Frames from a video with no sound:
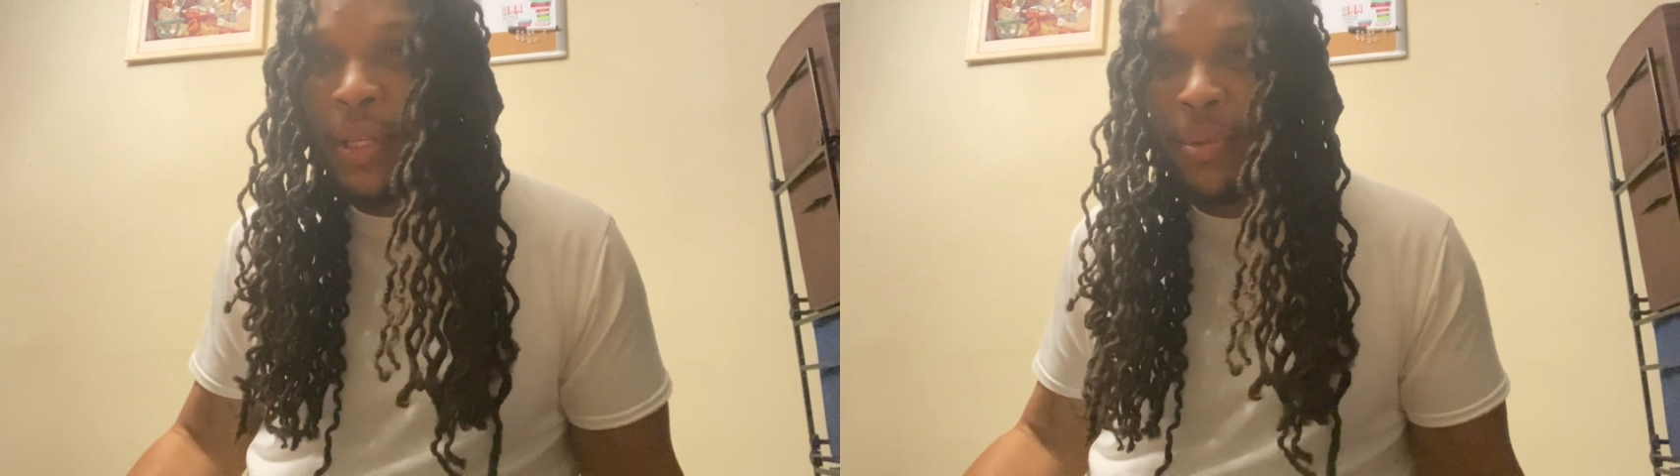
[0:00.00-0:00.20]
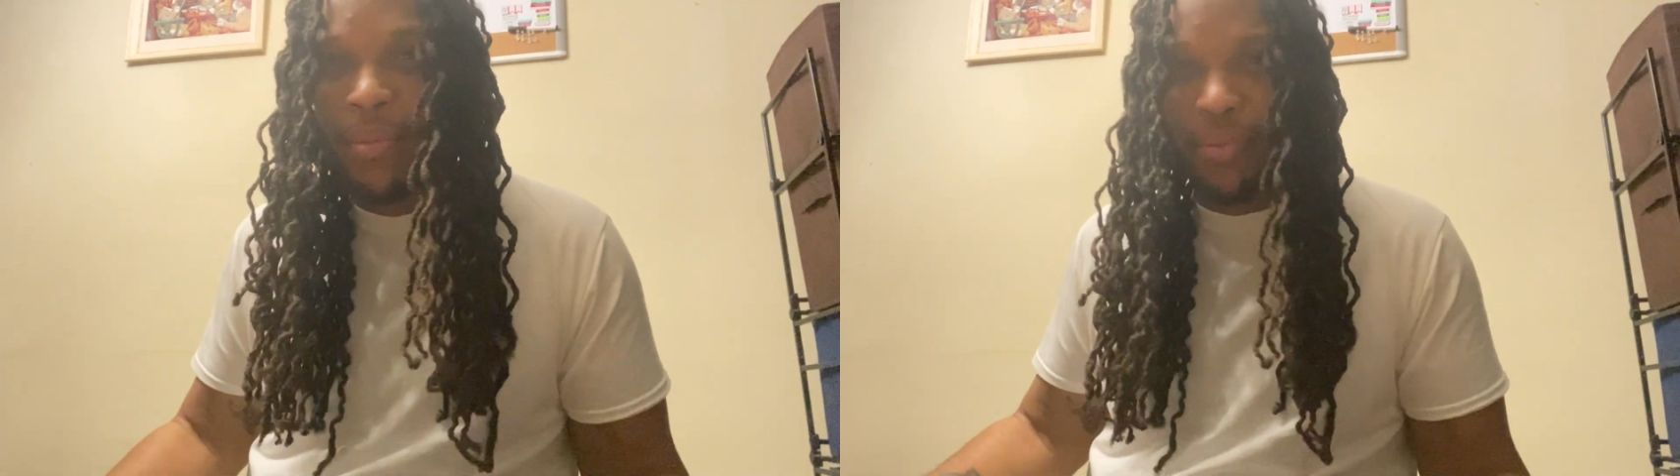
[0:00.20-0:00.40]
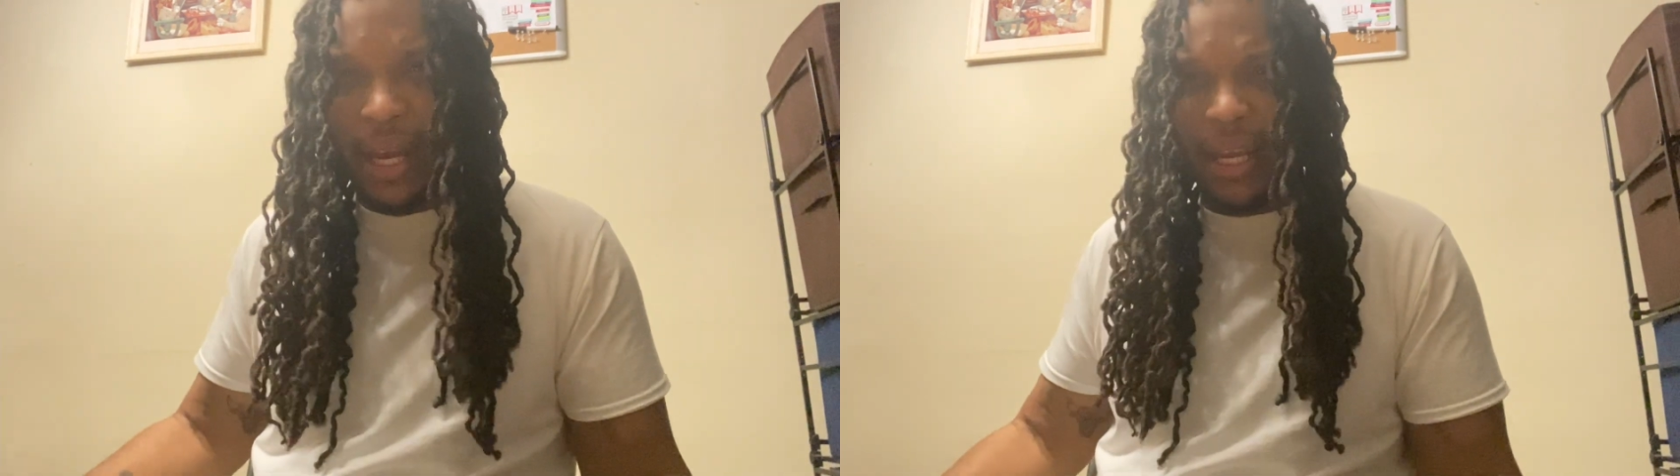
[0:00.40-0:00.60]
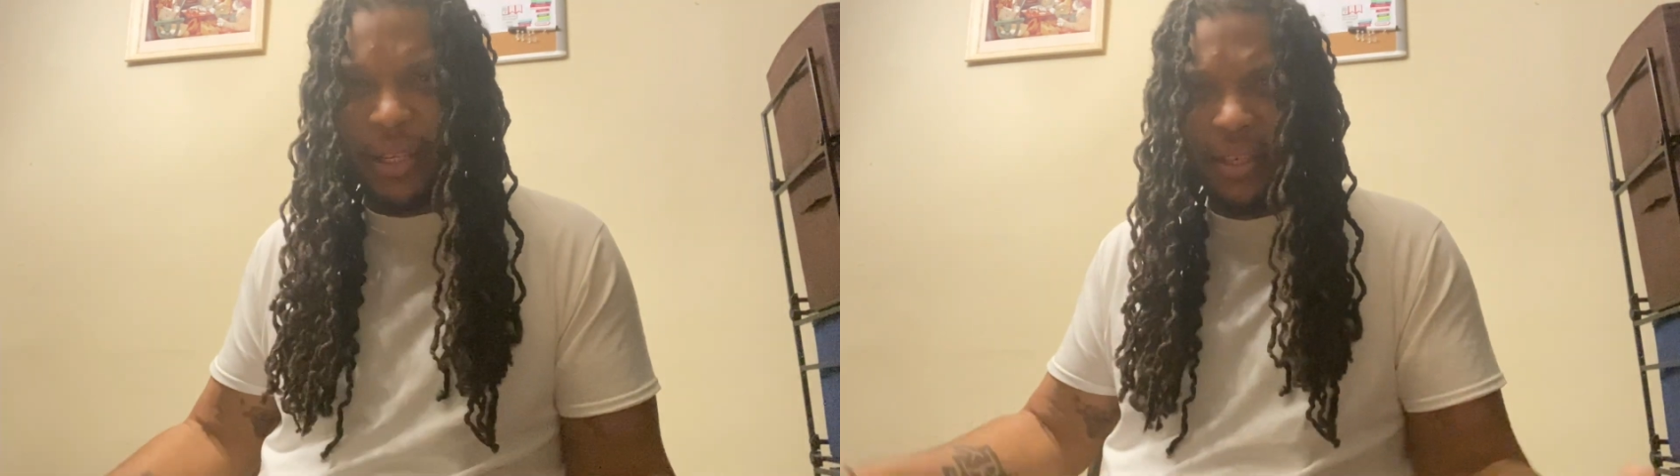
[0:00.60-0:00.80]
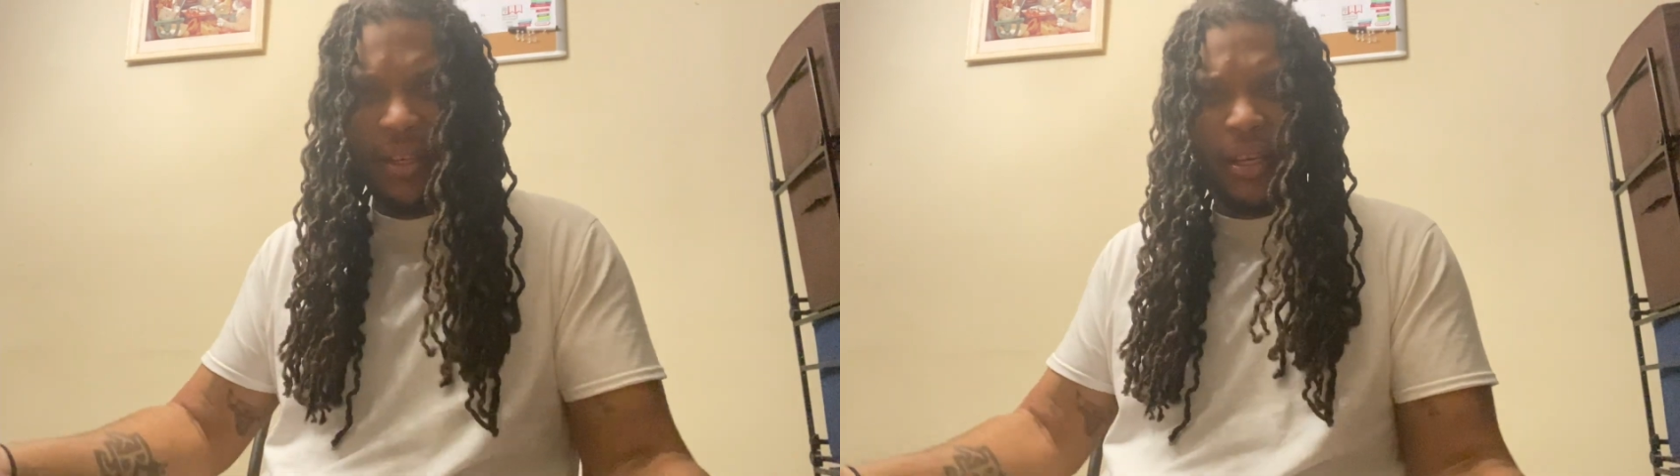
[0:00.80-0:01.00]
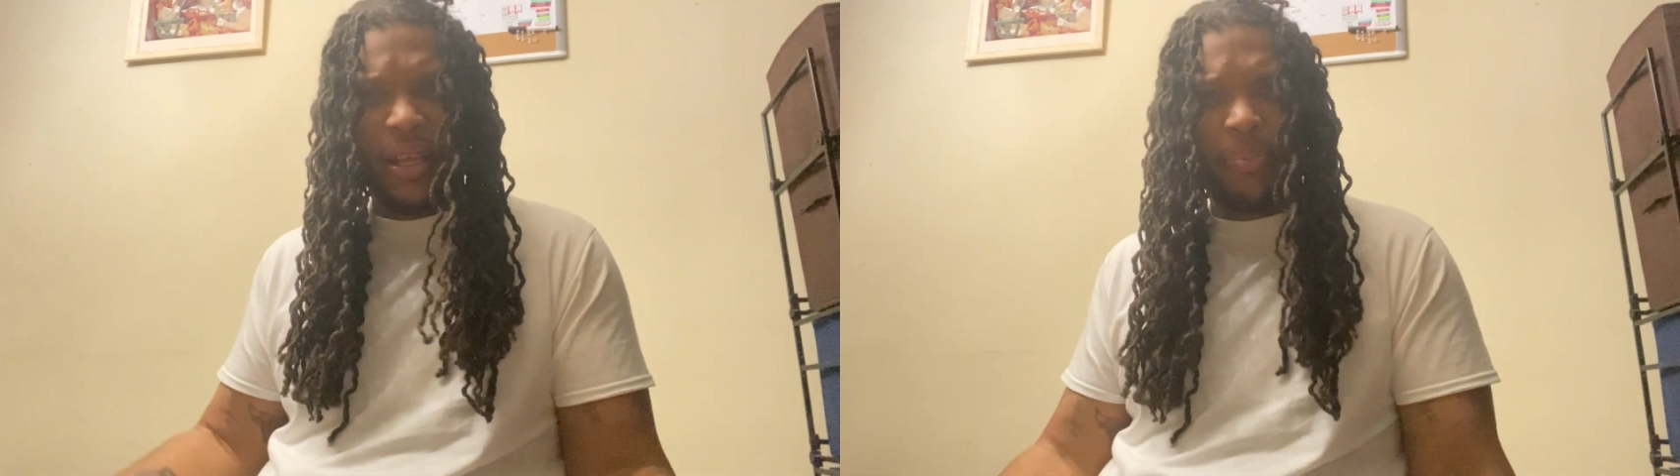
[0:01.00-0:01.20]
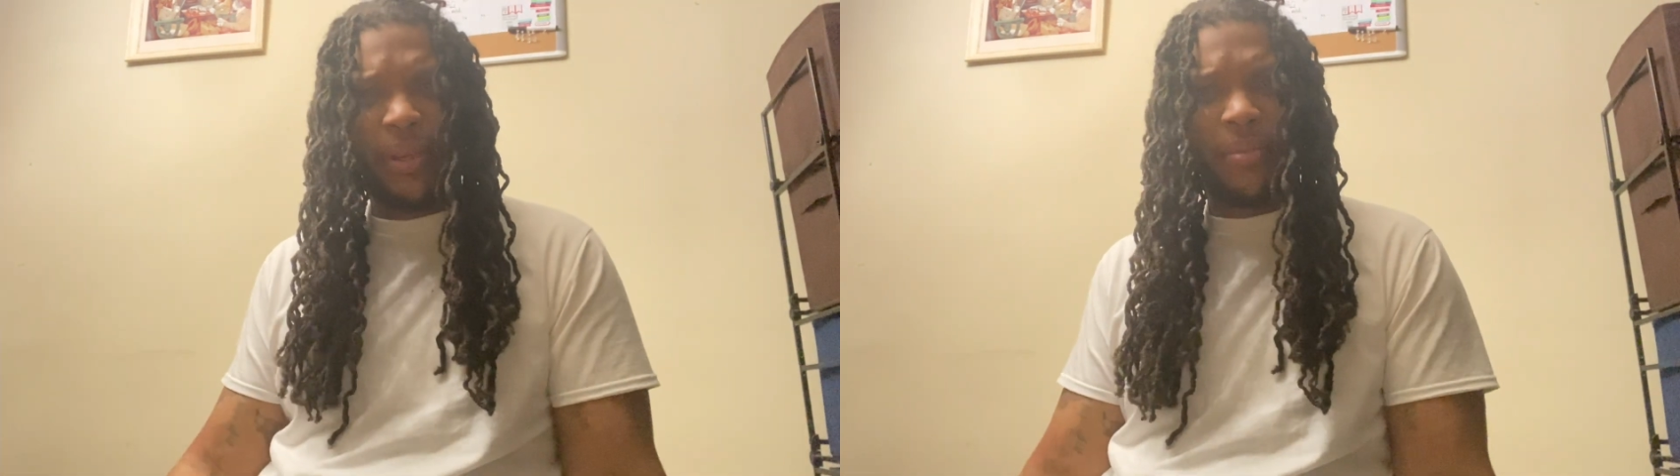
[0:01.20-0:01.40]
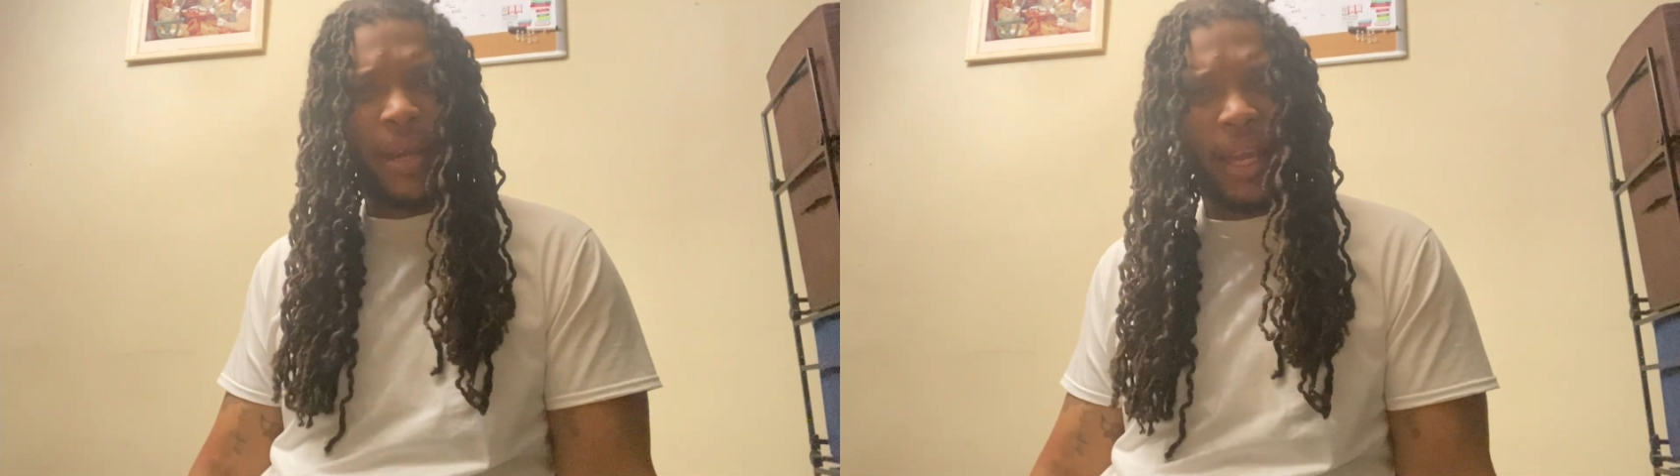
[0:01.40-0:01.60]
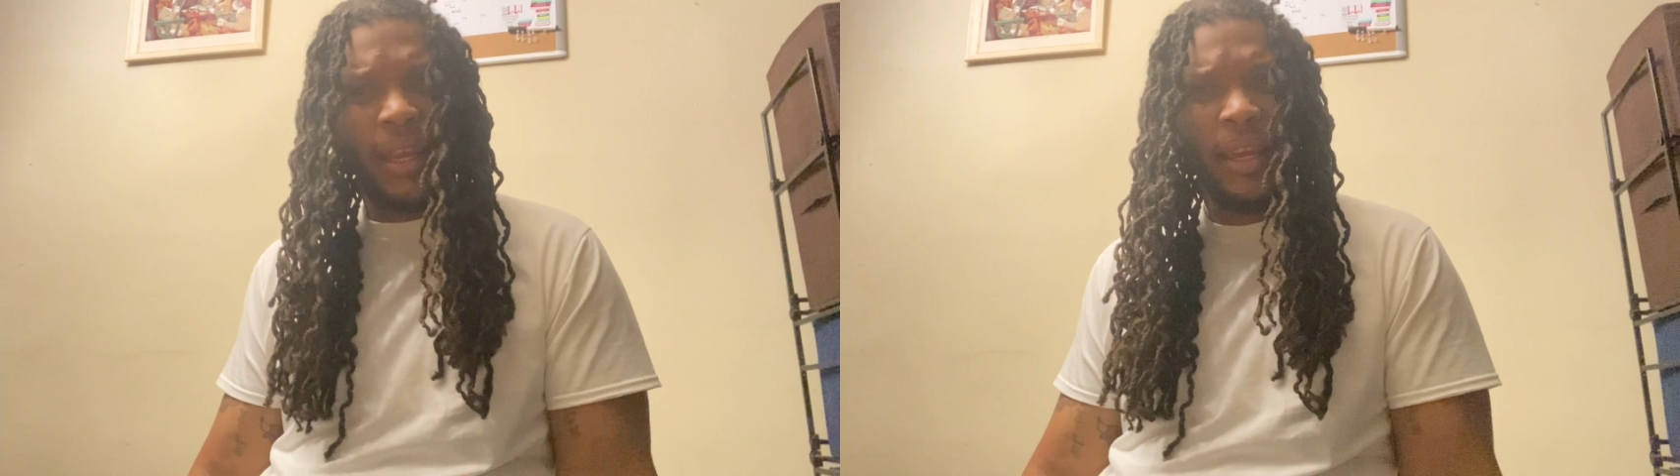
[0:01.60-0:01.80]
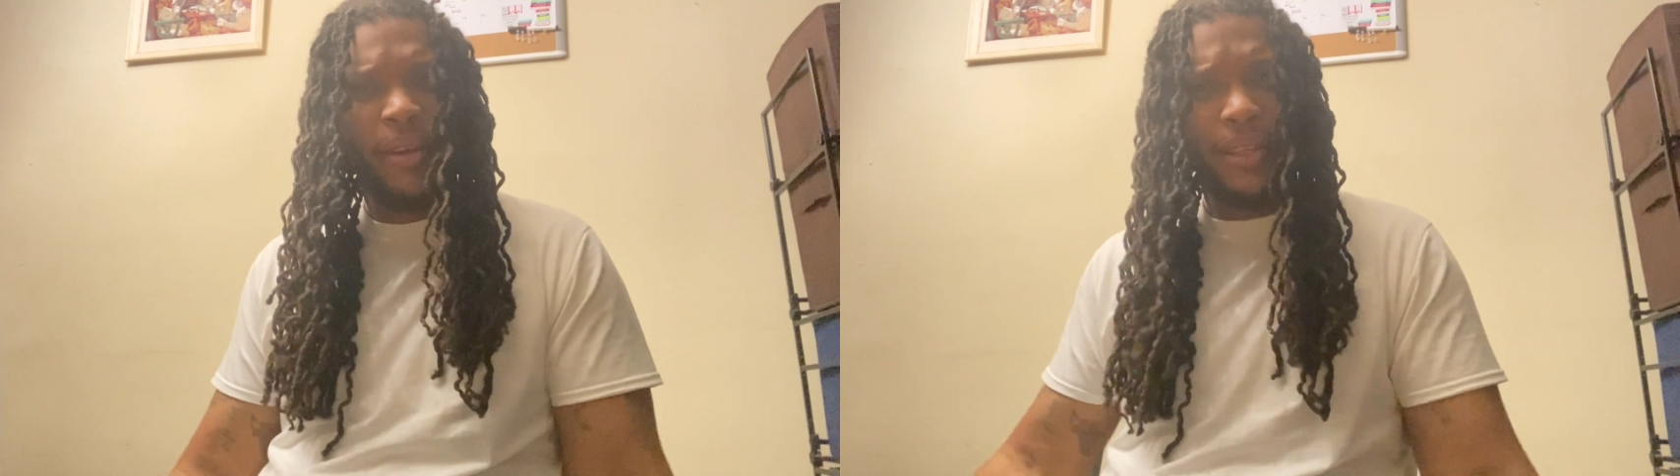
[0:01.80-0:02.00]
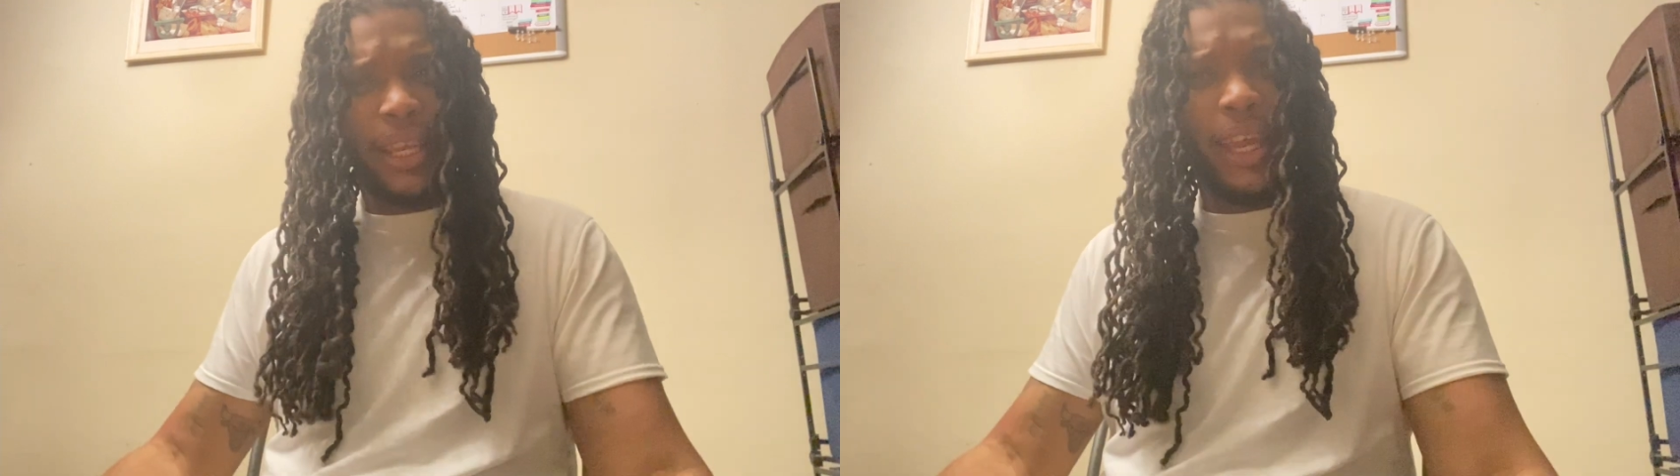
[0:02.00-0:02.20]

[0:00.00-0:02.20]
you want to bring the hood up here, man. What the